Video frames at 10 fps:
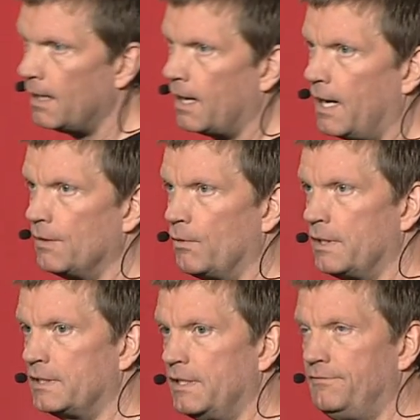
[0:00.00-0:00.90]
I
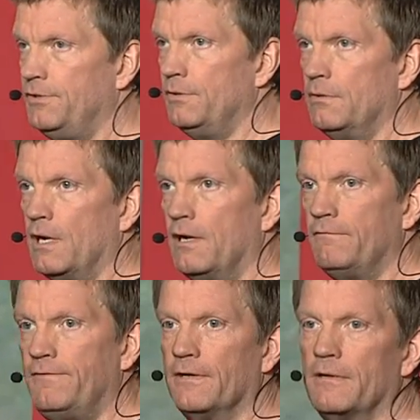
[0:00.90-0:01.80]
want to give you a
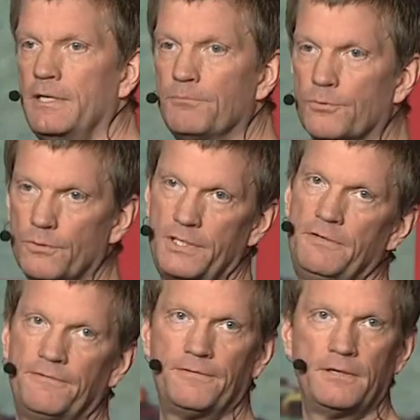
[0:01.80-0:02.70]
very
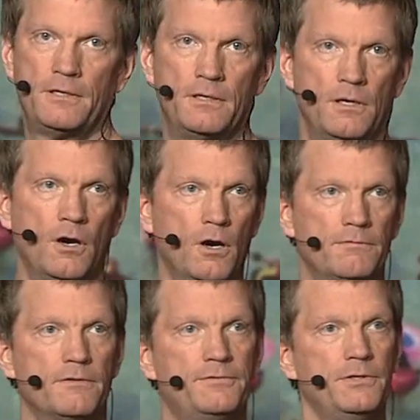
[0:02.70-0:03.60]
brief
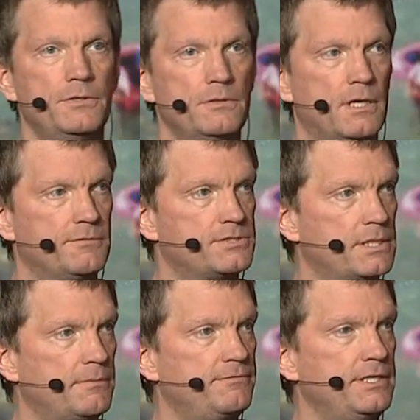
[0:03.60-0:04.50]
overview of
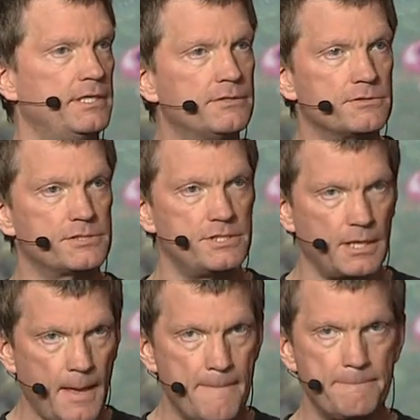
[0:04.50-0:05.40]
some of the
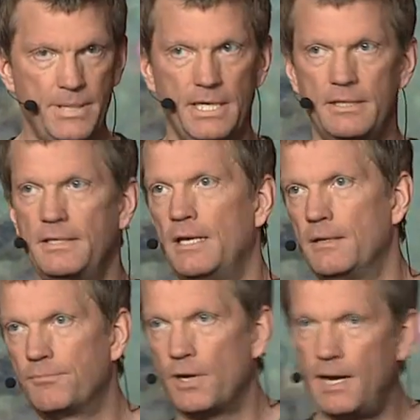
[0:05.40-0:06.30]
interesting big
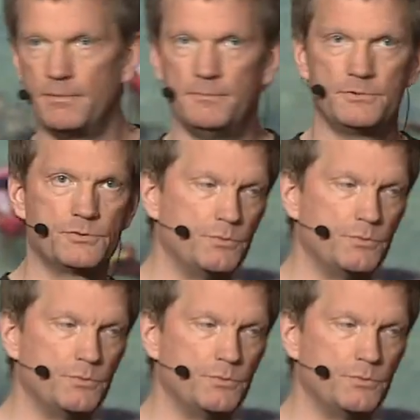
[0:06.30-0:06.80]
data problems